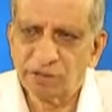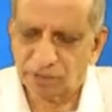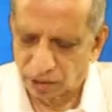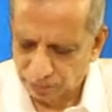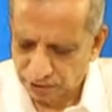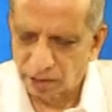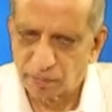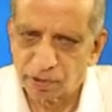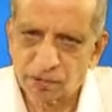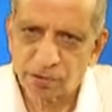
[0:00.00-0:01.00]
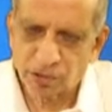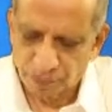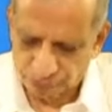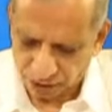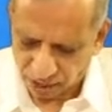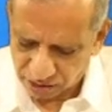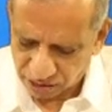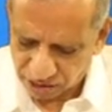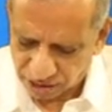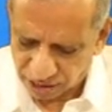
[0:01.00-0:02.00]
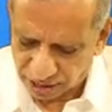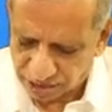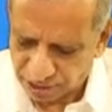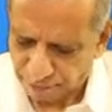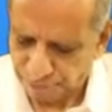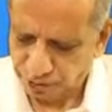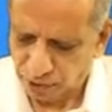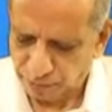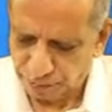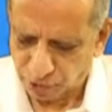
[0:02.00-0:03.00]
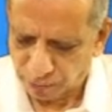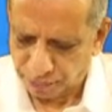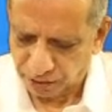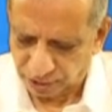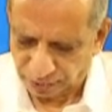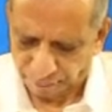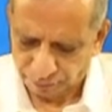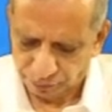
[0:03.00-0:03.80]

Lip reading: will be able to understand them properly.